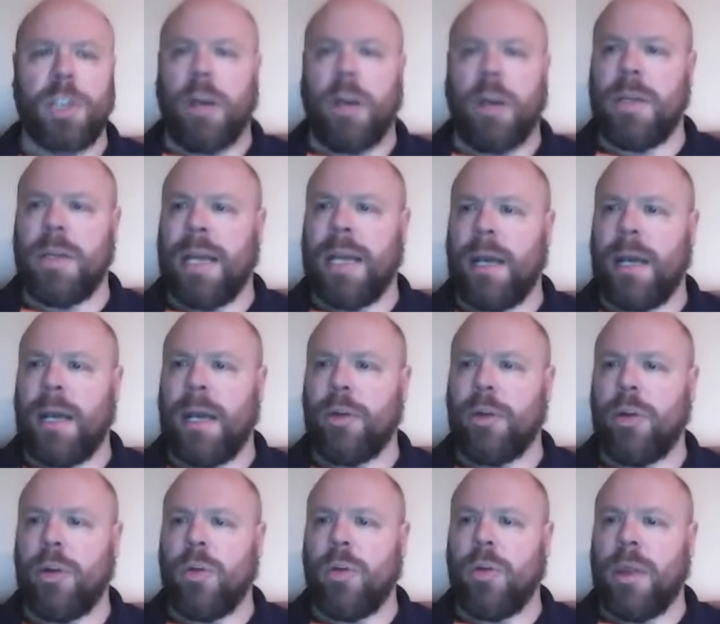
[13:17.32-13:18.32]
are on that. I
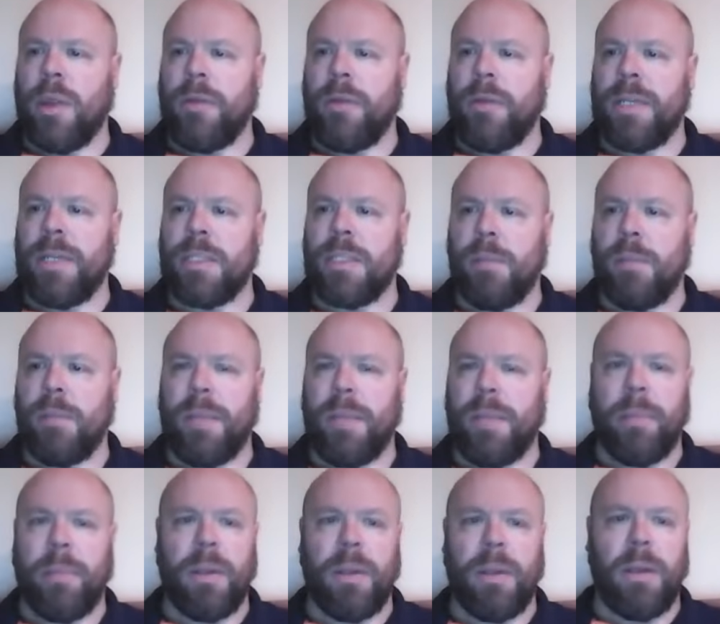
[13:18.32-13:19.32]
do know that there is some
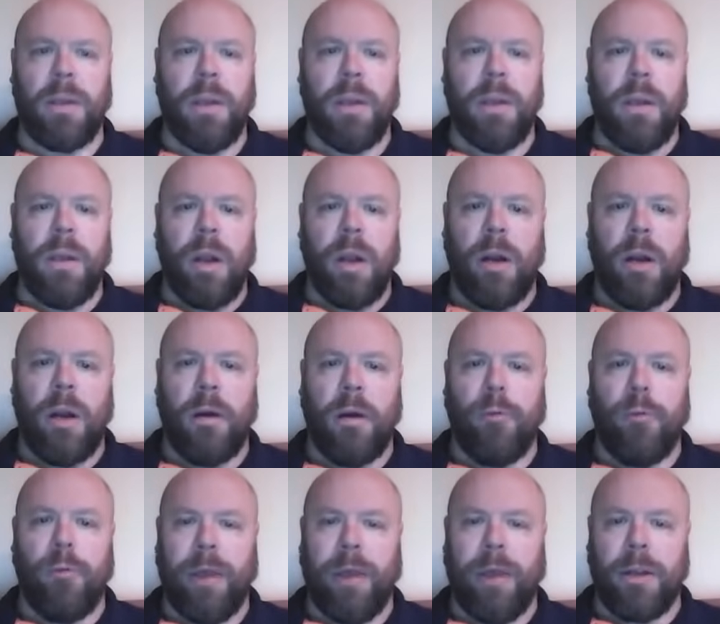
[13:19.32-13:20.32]
people that are
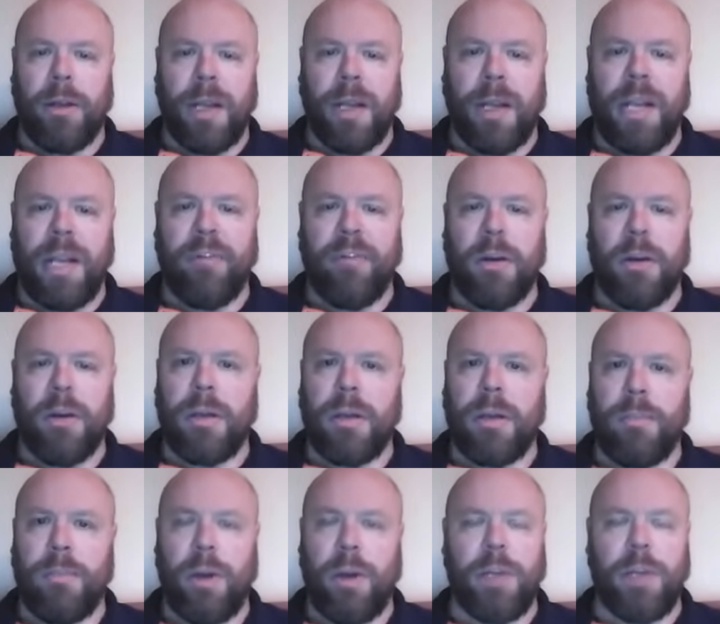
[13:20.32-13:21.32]
rather clever
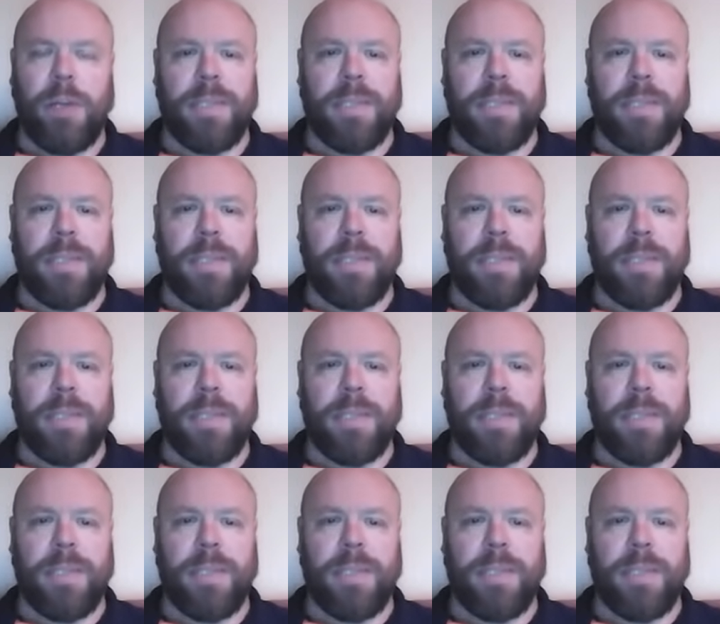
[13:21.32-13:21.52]
compared to